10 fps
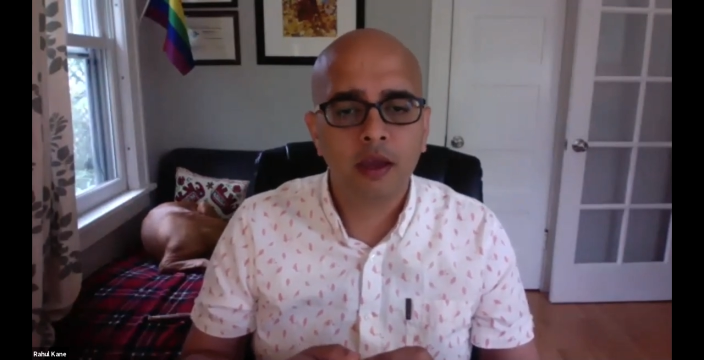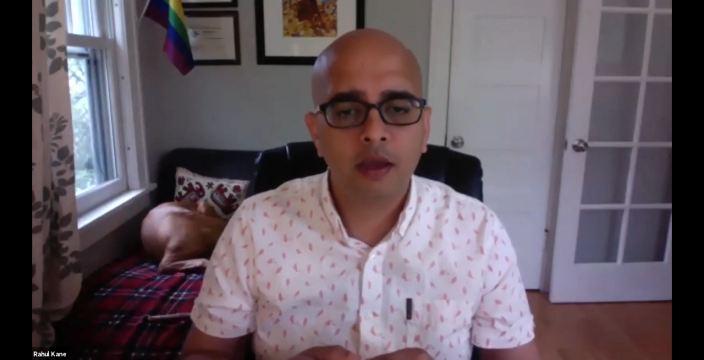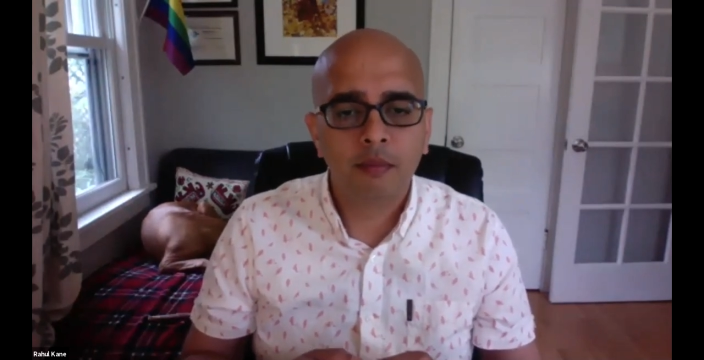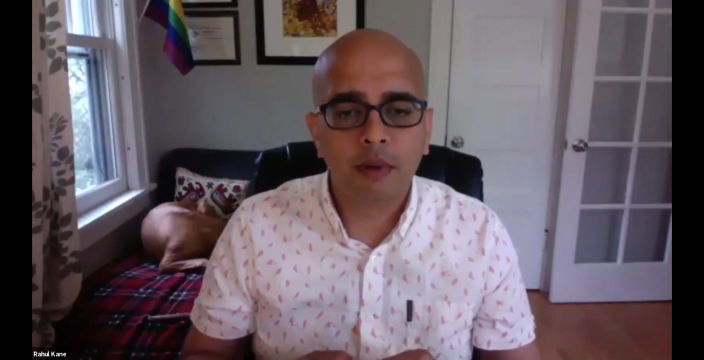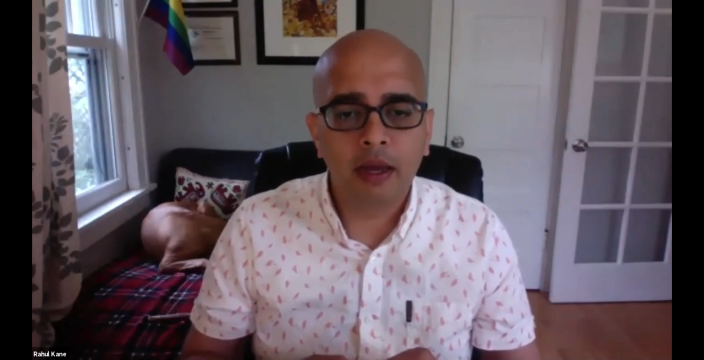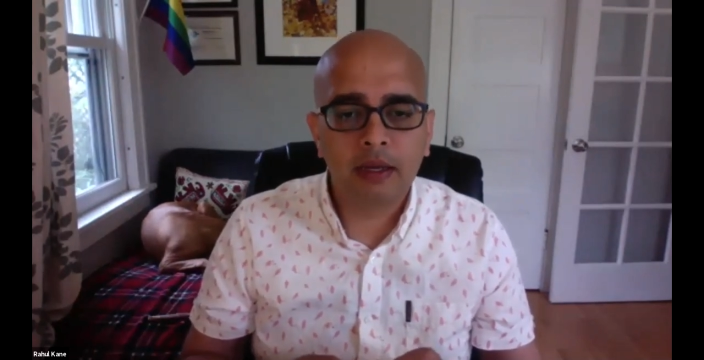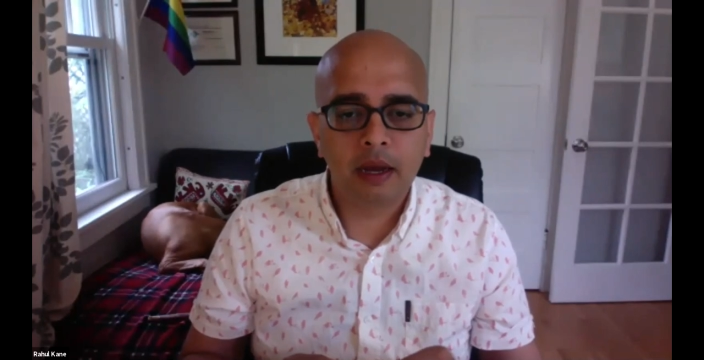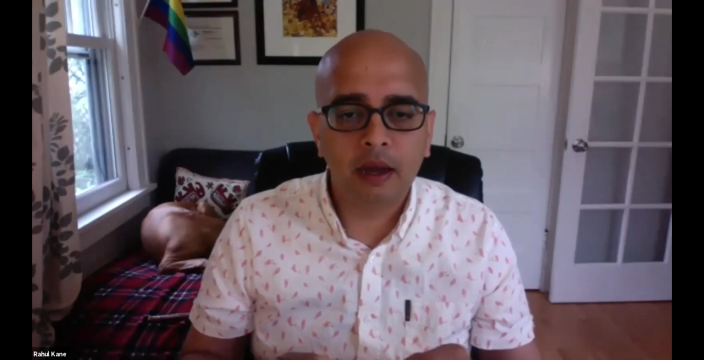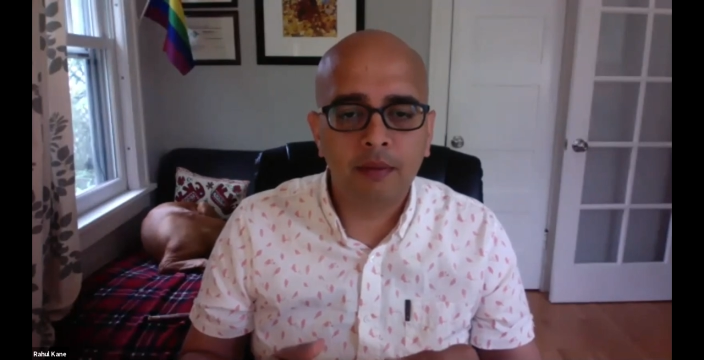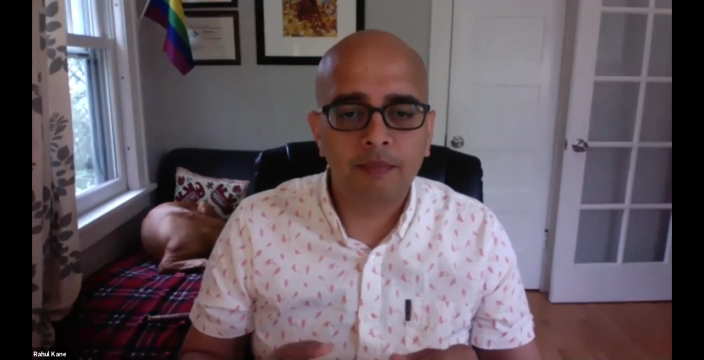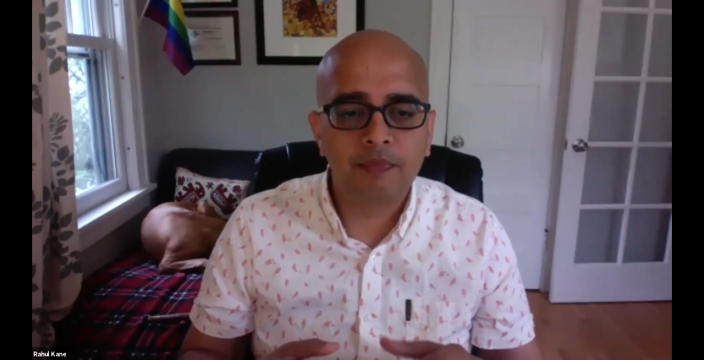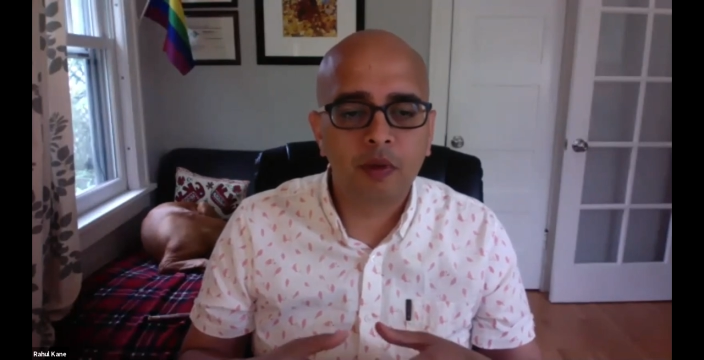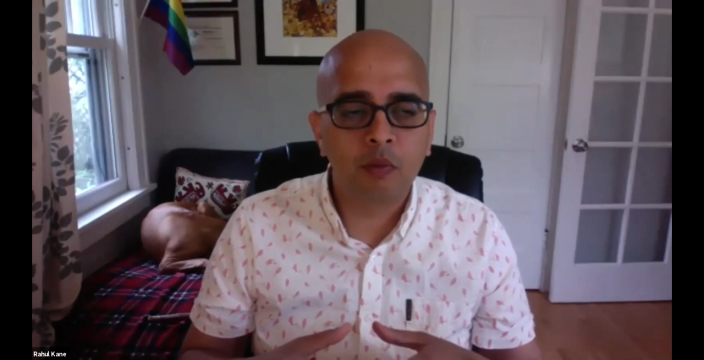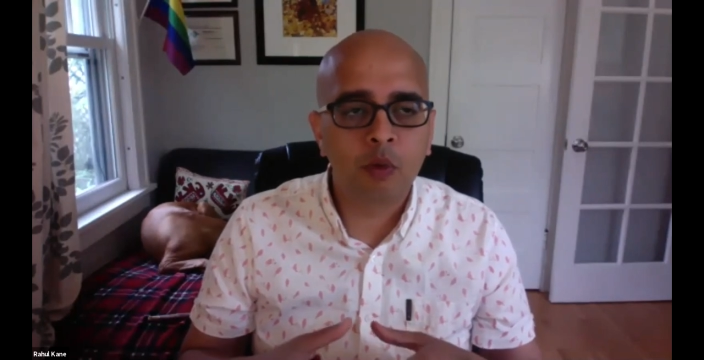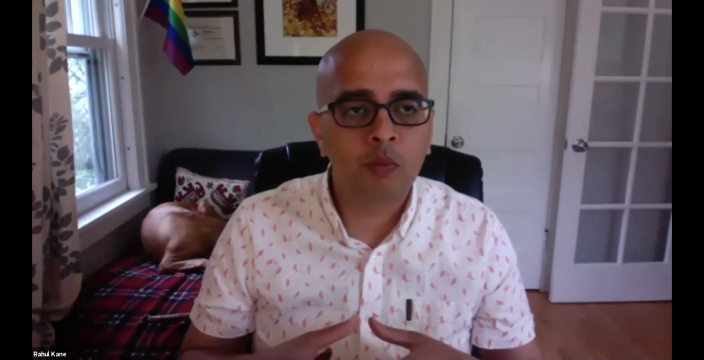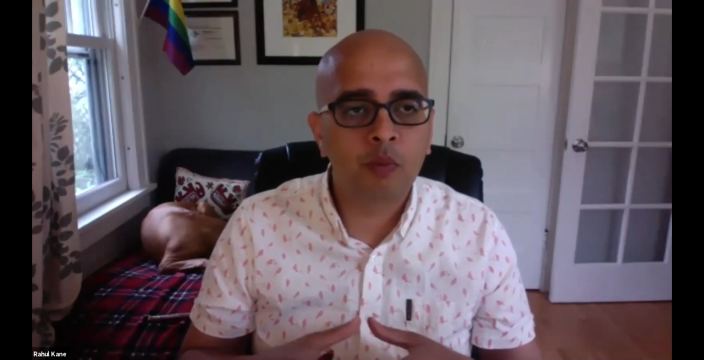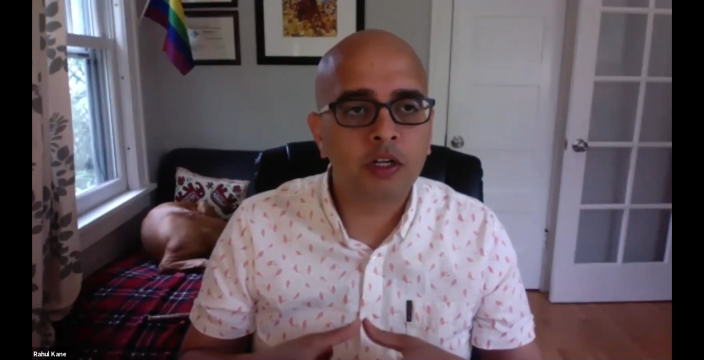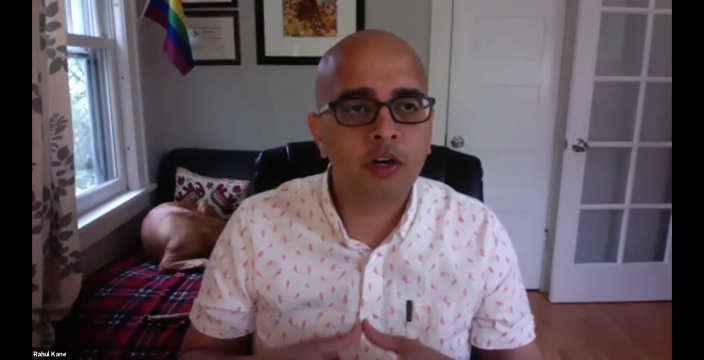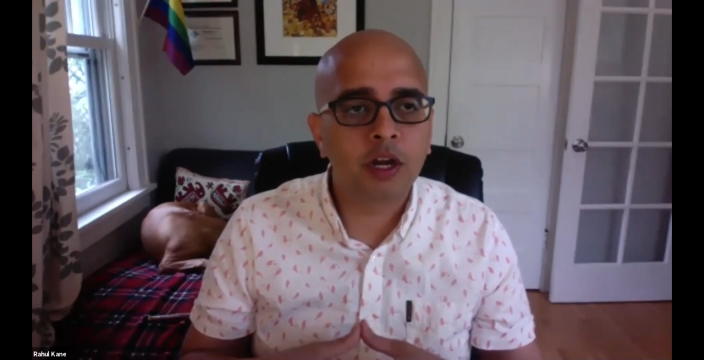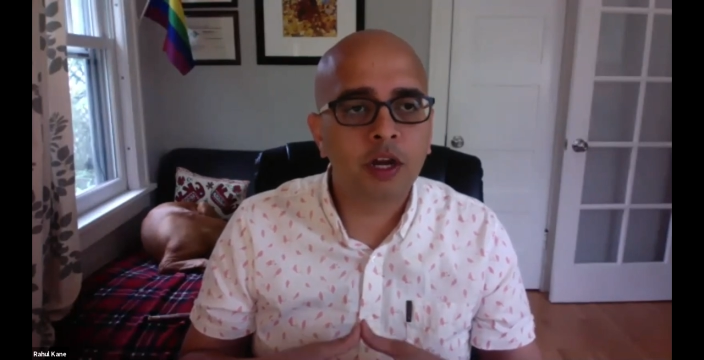Yeah. But what we are
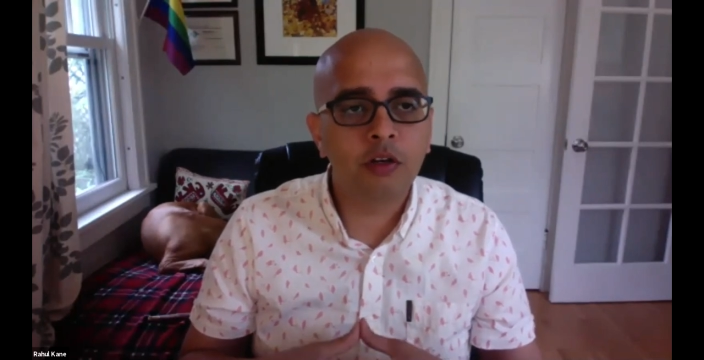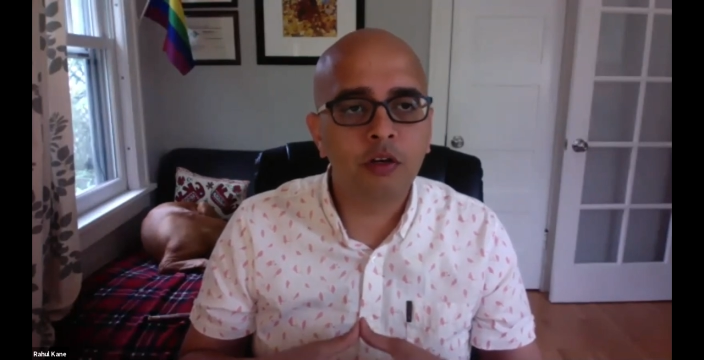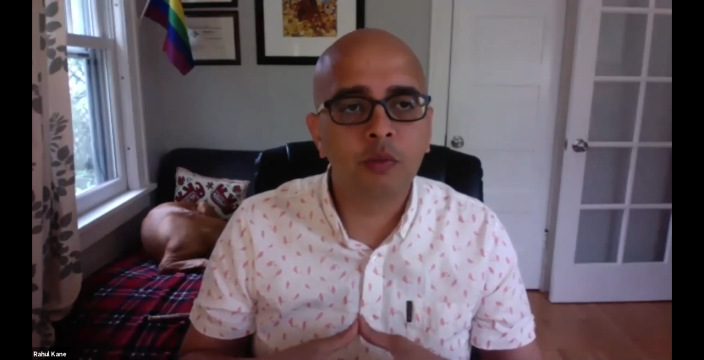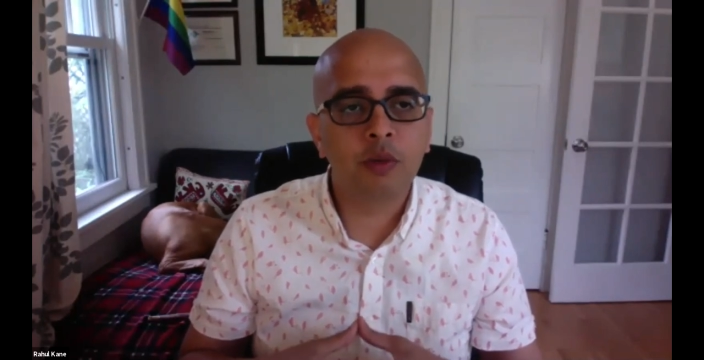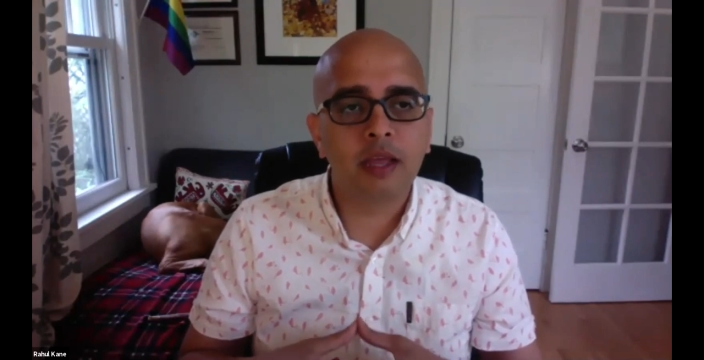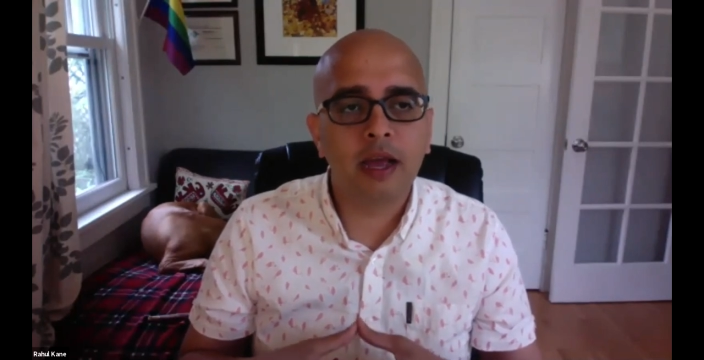trying to do with